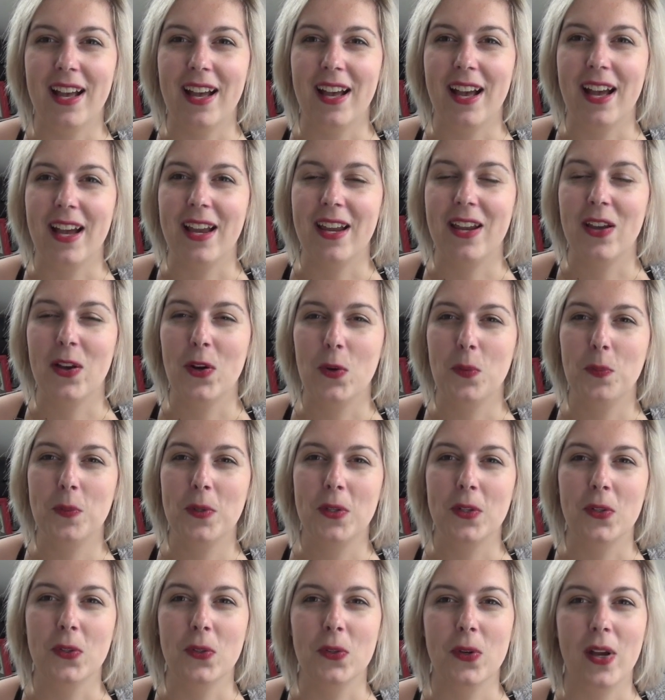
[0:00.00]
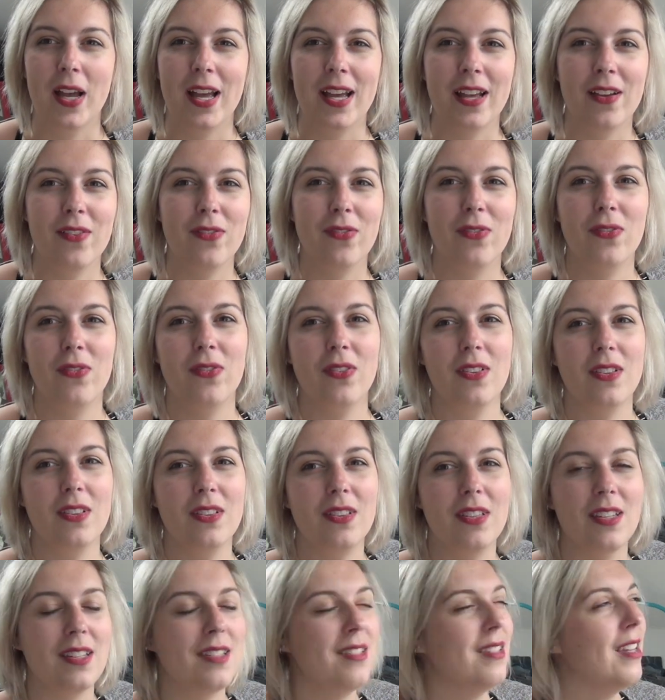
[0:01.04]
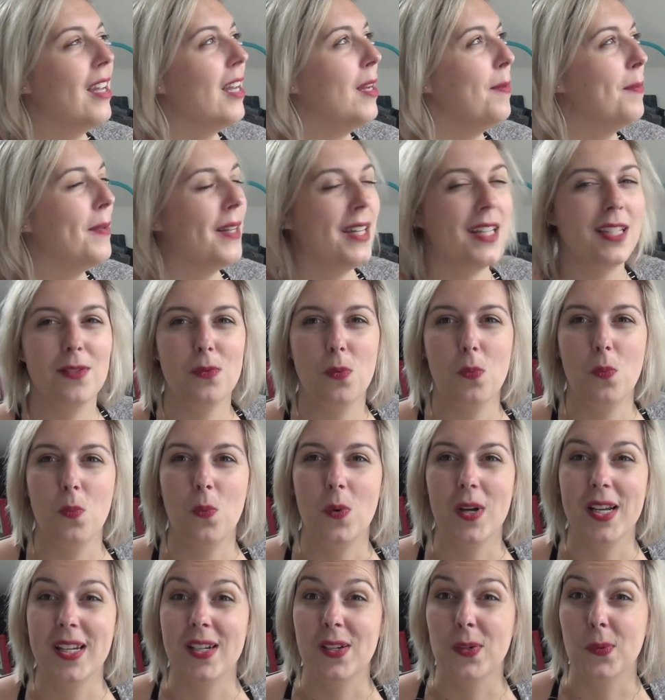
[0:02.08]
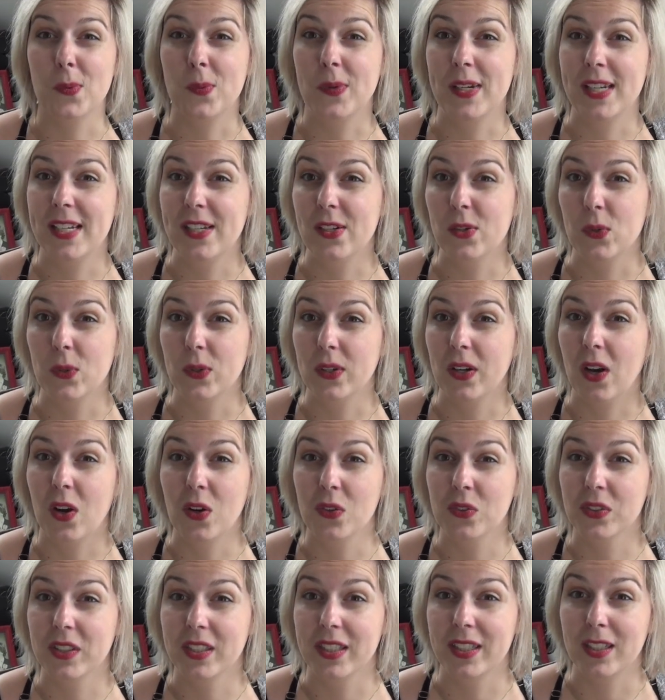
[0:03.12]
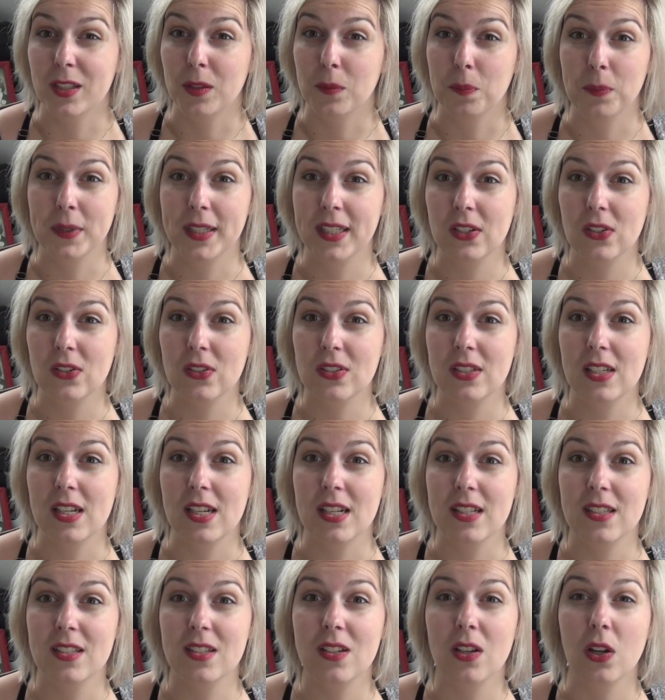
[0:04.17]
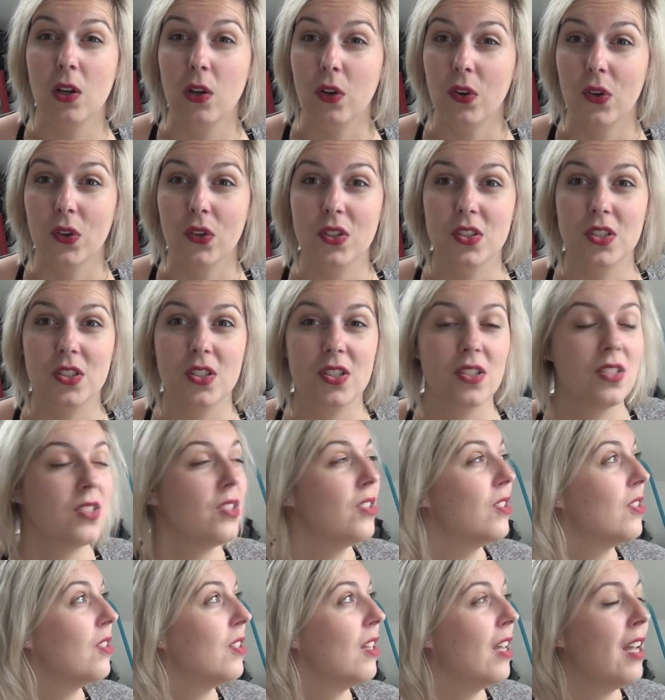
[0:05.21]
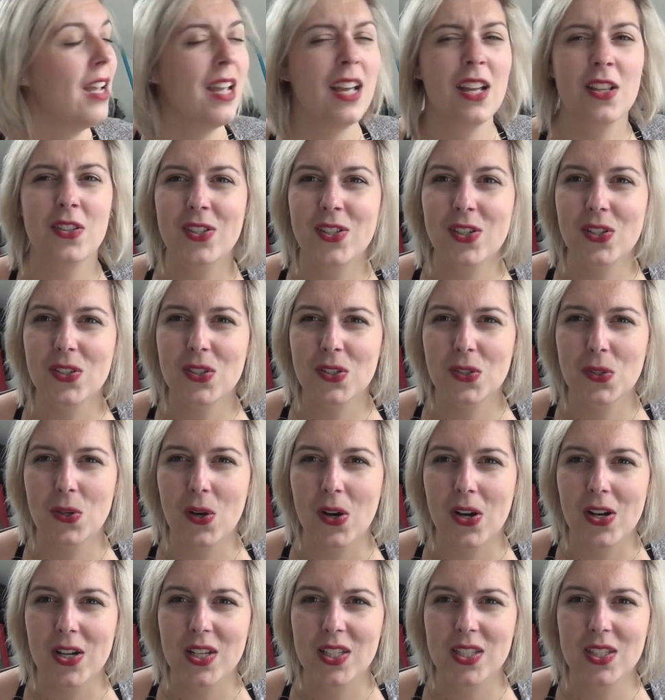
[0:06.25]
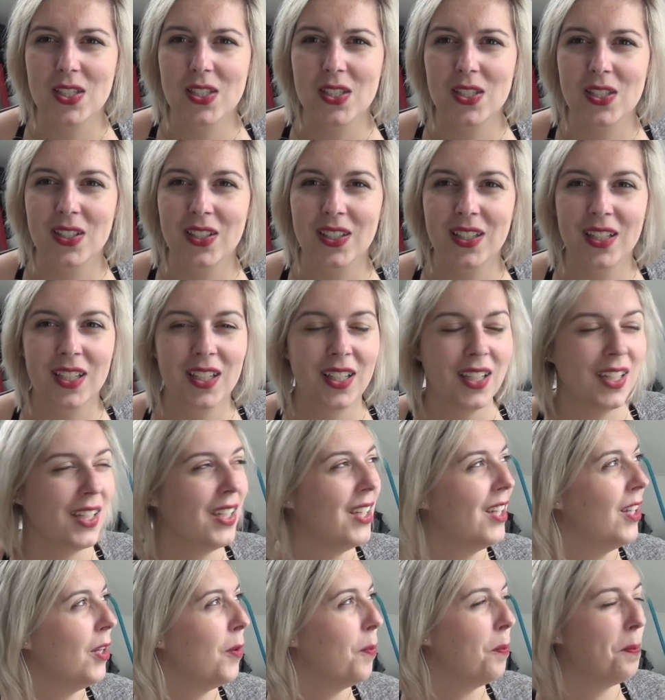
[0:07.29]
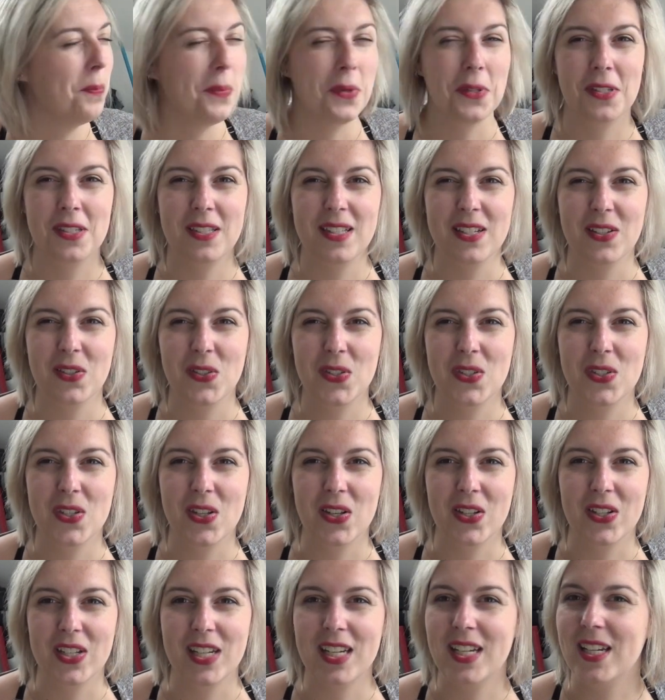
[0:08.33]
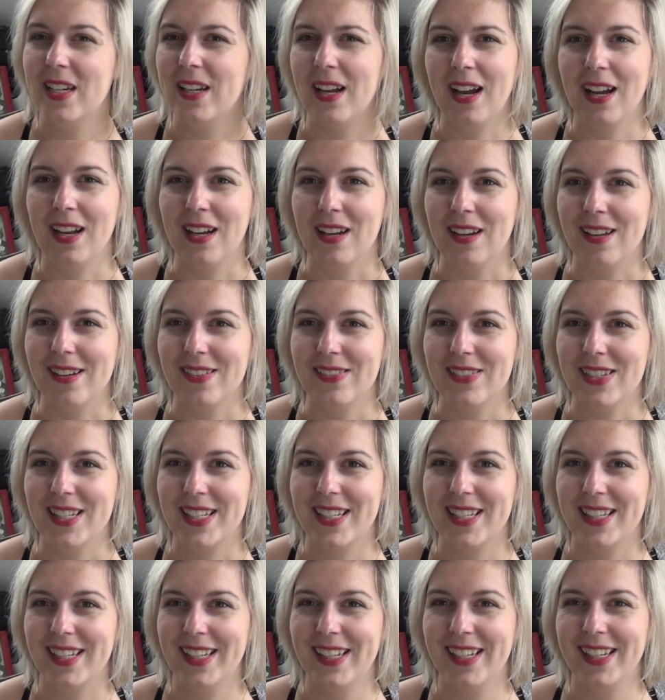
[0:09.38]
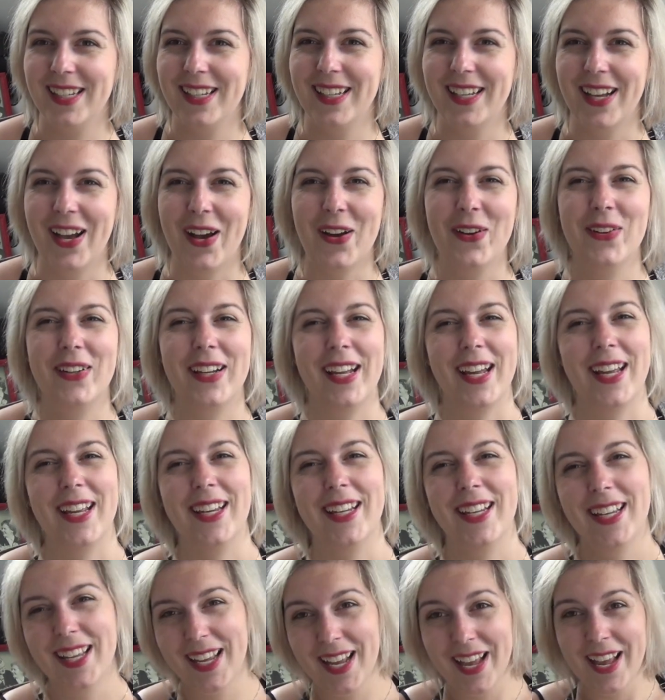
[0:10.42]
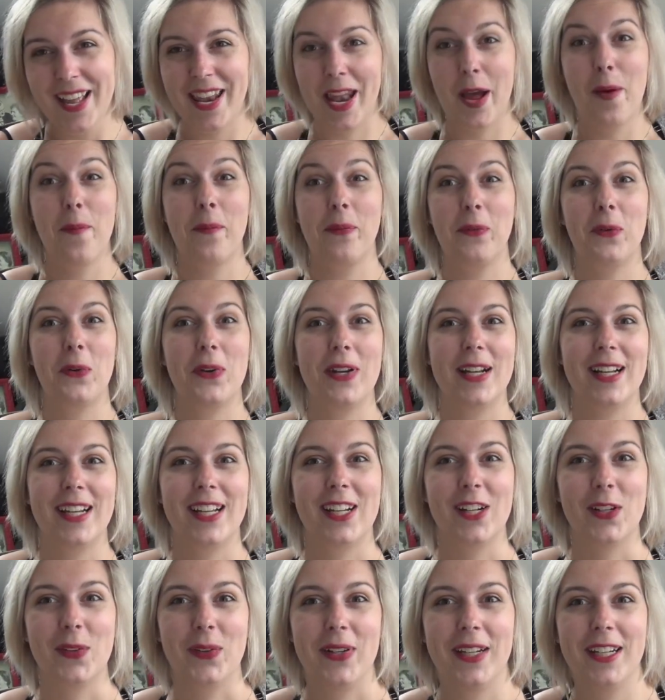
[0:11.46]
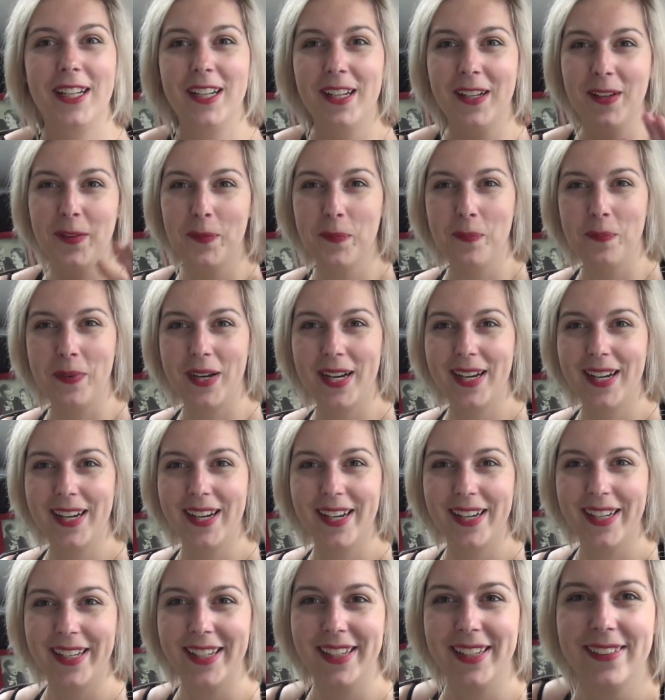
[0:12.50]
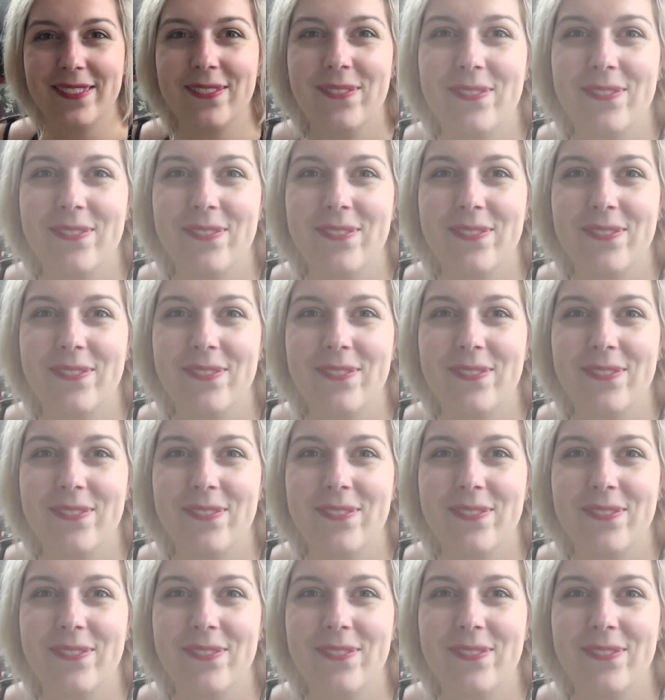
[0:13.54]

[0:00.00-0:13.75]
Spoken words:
I hope you have the same nice weather we do over here, because it's gorgeous. Not too hot, but still sunny. I love it. Okay, I'm really going. Bye!